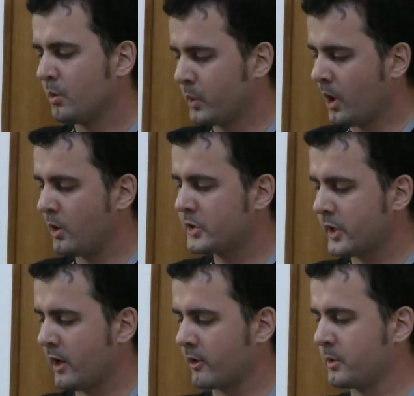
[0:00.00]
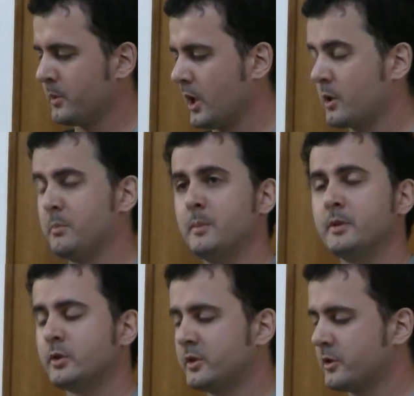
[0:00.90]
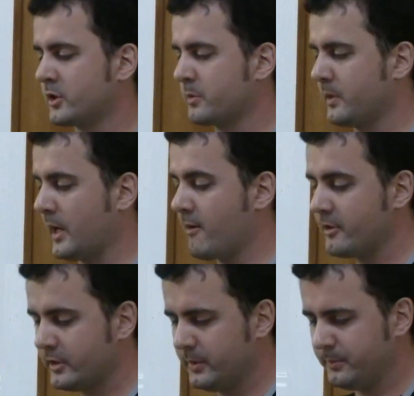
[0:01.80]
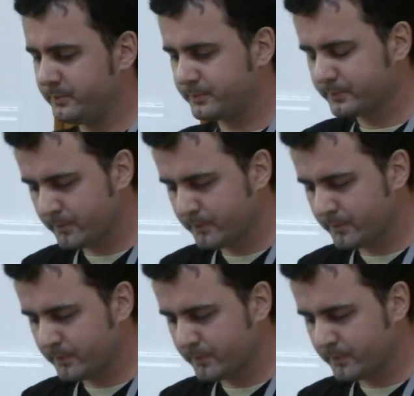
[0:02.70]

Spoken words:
We all share a commitment to interdisciplinarity,